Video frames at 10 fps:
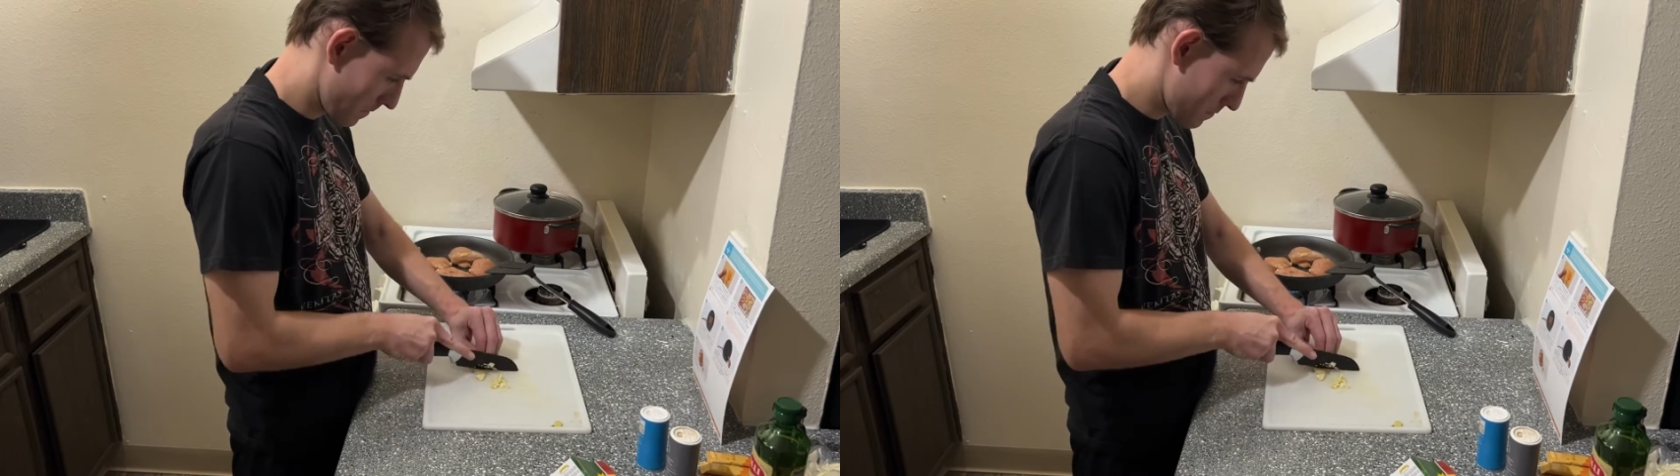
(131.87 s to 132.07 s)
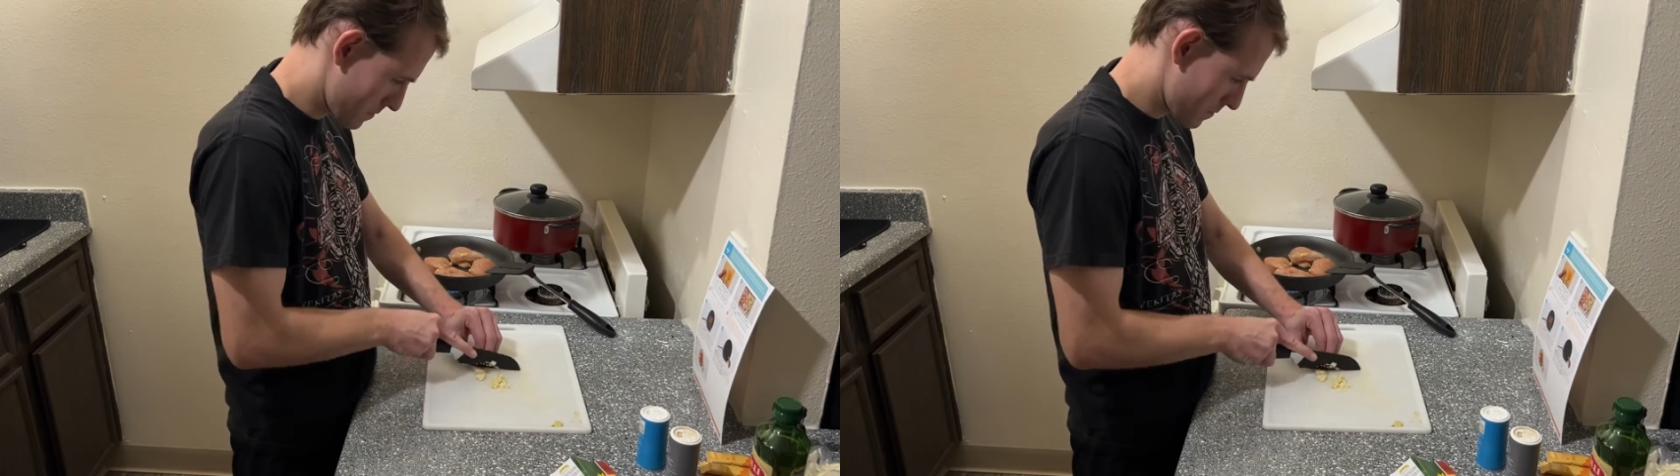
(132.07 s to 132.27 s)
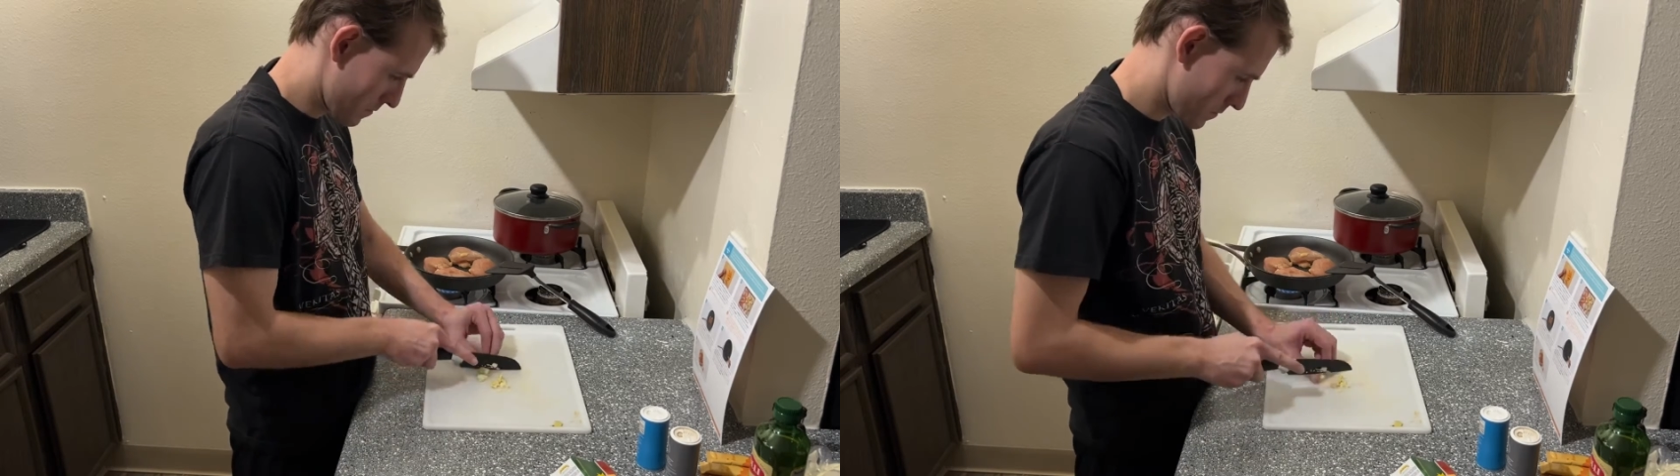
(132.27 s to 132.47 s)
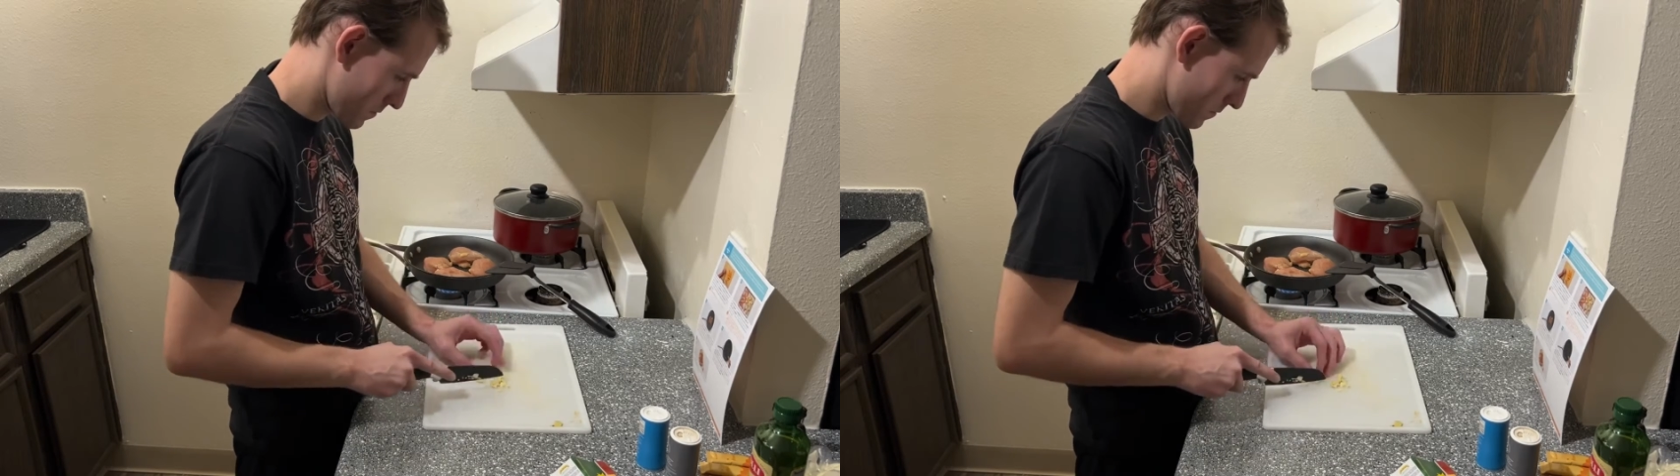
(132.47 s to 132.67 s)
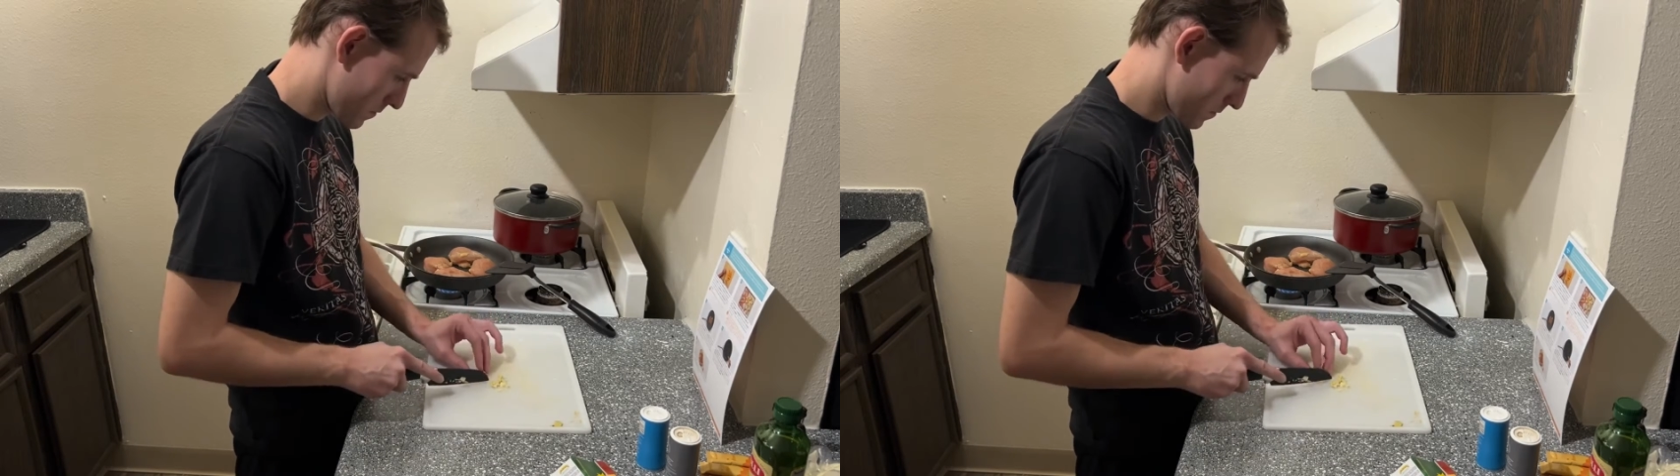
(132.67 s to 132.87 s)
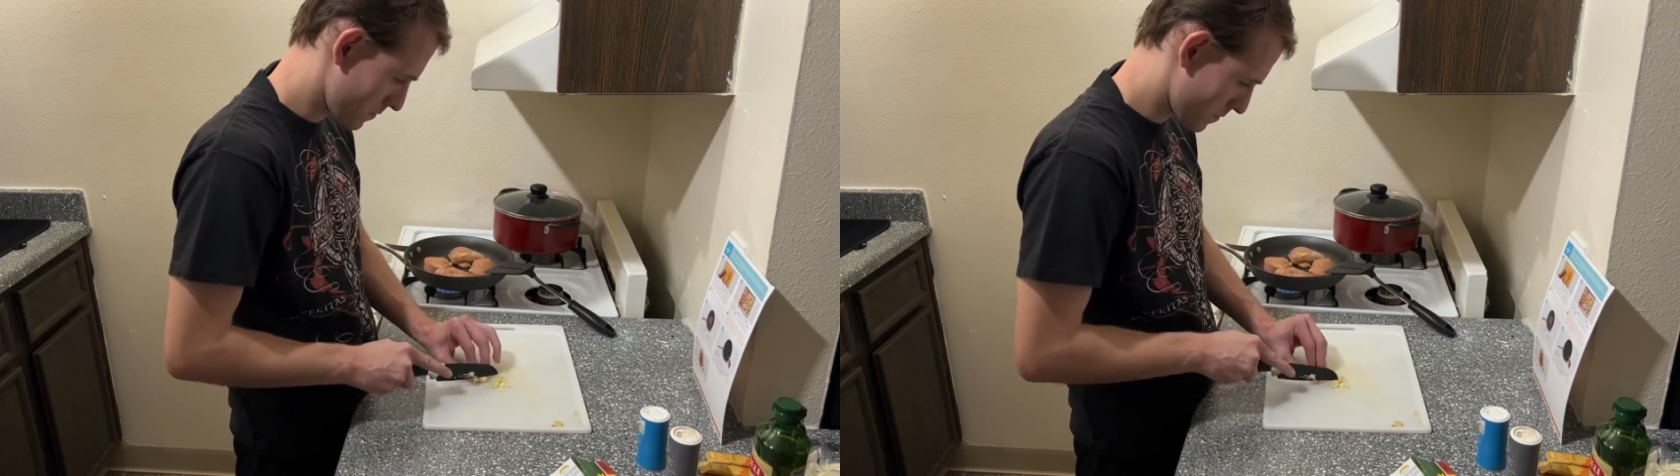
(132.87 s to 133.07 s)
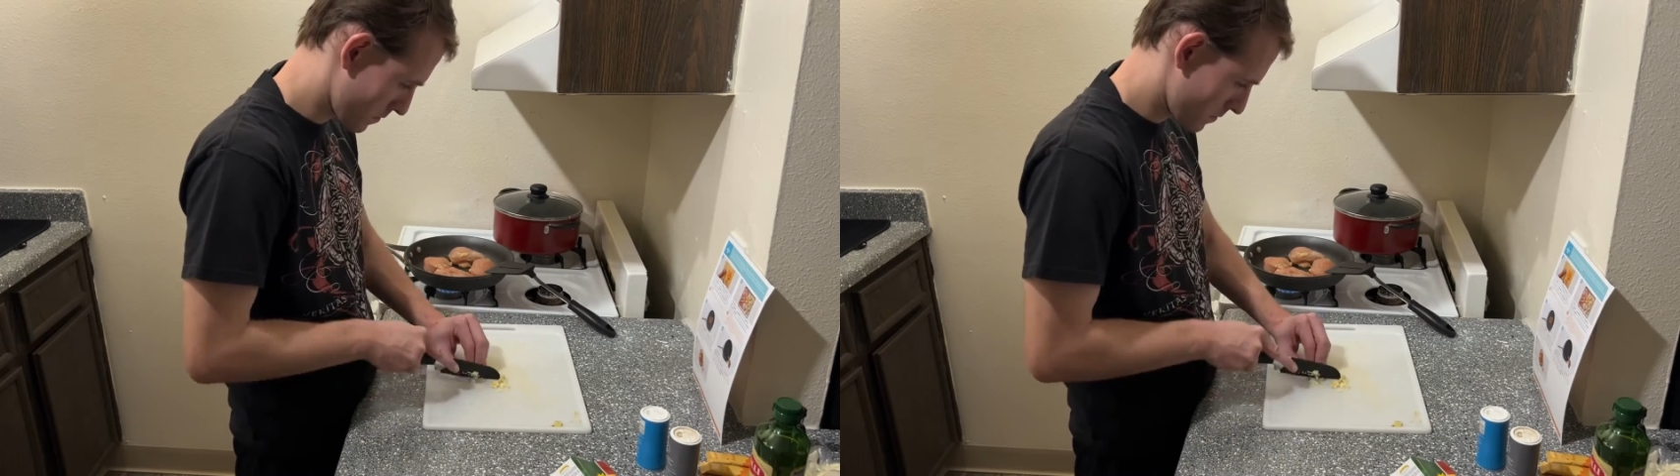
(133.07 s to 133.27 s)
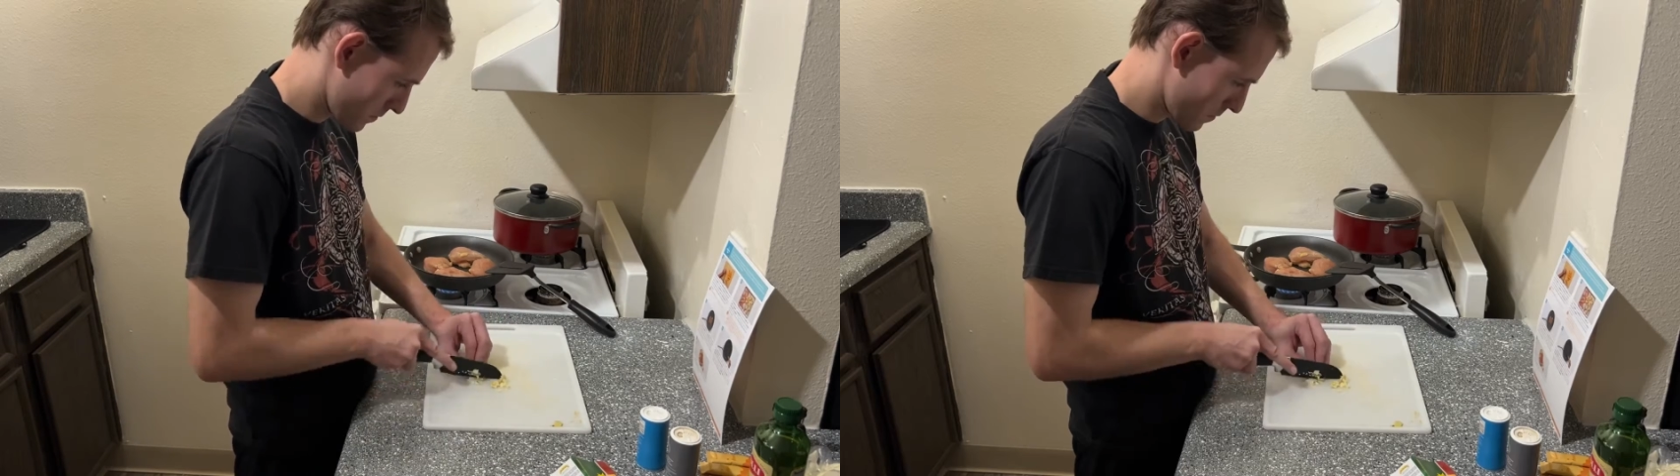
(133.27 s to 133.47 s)
It did end up turning
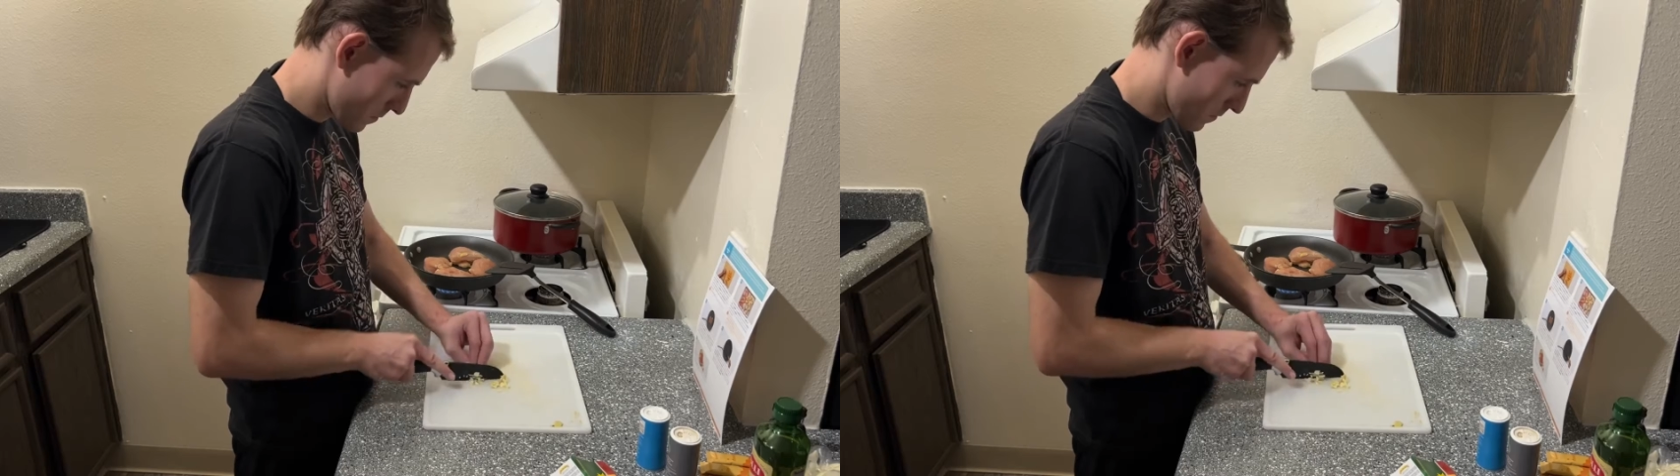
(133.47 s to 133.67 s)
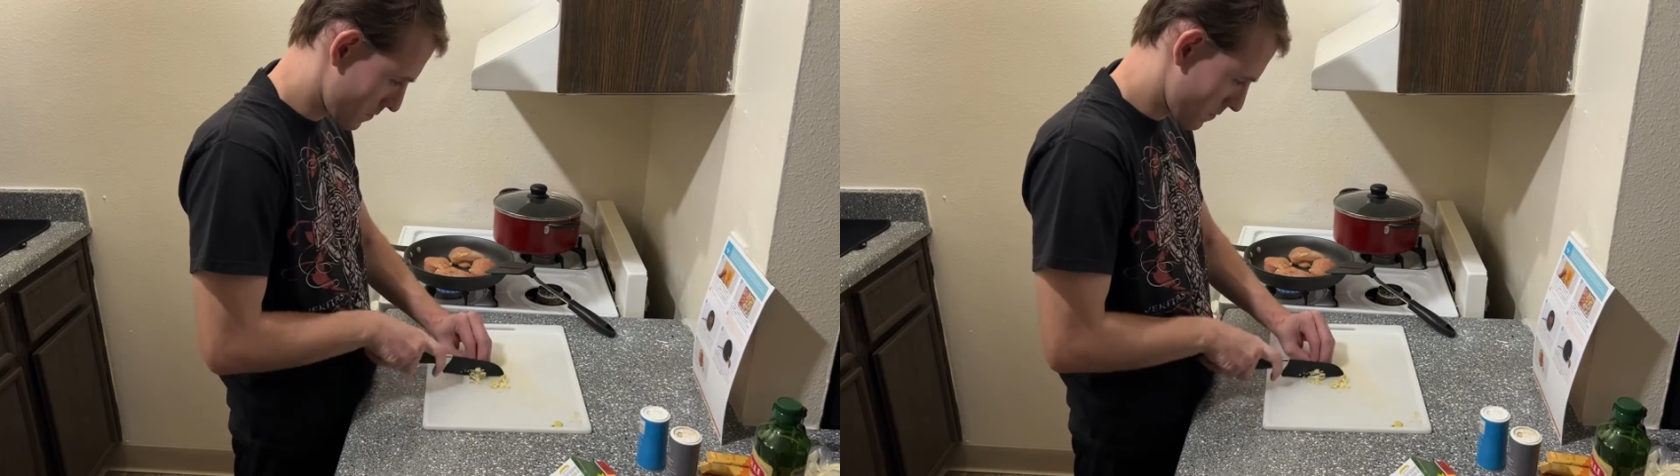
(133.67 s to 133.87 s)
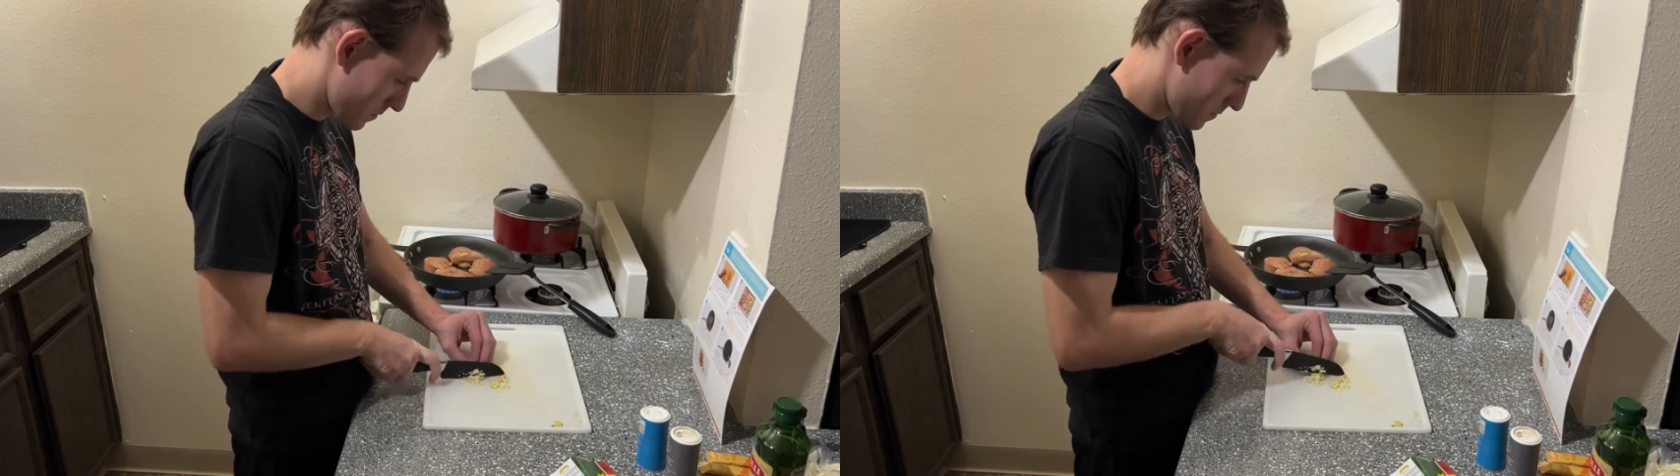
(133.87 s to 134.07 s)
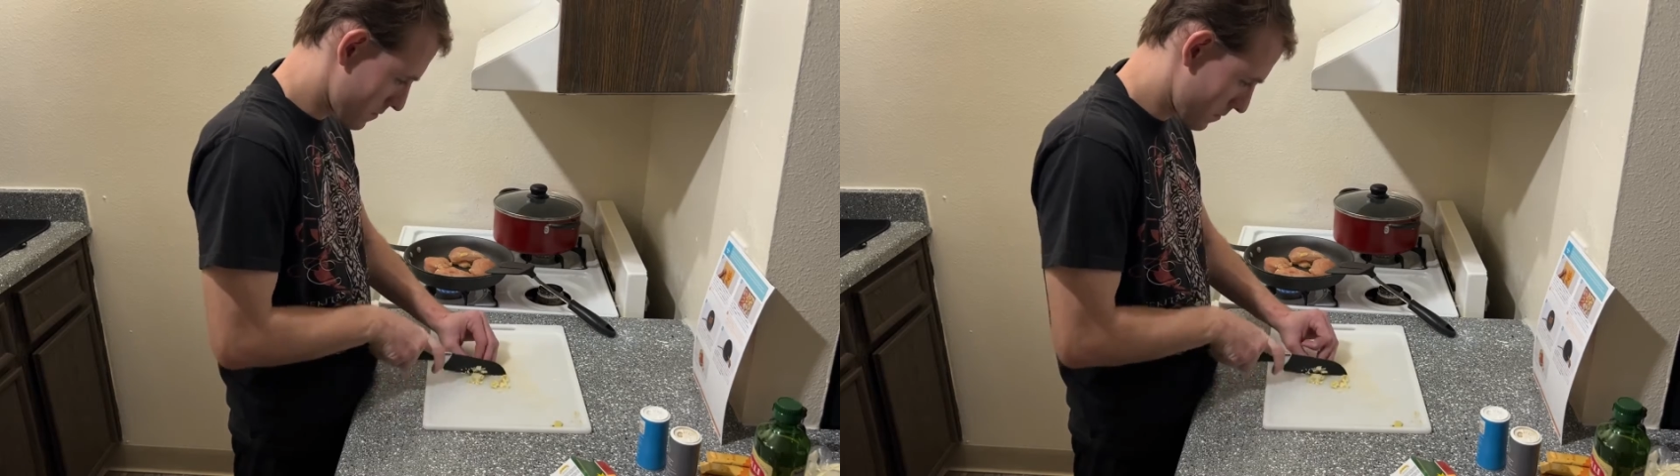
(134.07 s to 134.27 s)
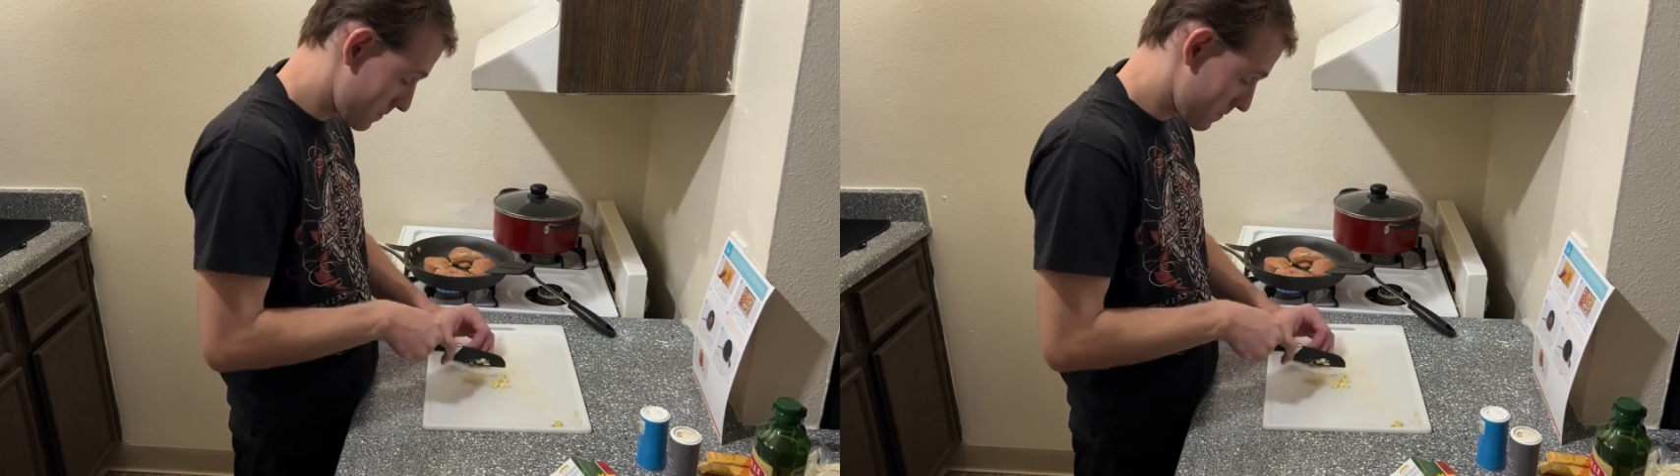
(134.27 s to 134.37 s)
out to be more difficult